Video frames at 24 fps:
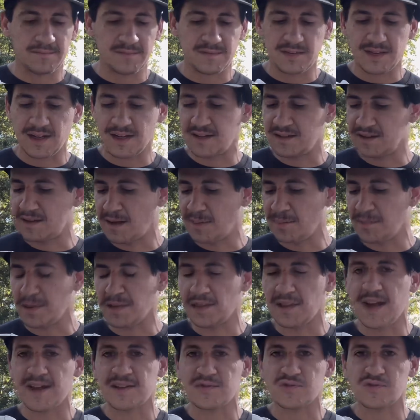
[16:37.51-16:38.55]
take a dump on
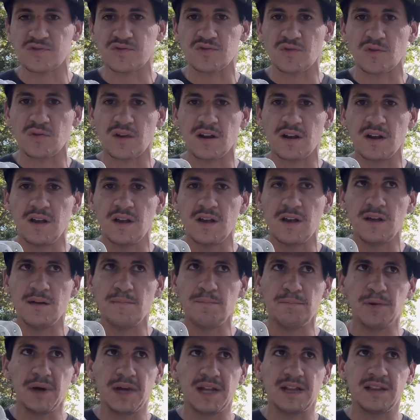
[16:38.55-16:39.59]
Last Resort,
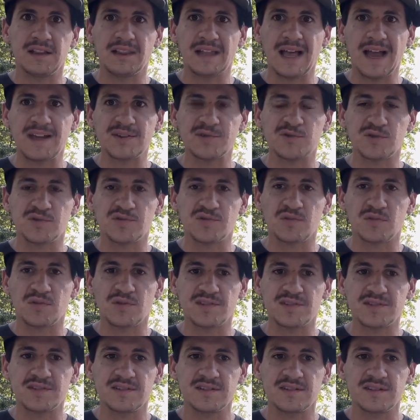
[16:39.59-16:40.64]
but Last
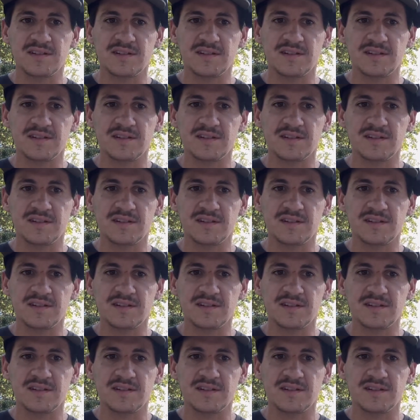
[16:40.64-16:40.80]
Resorts,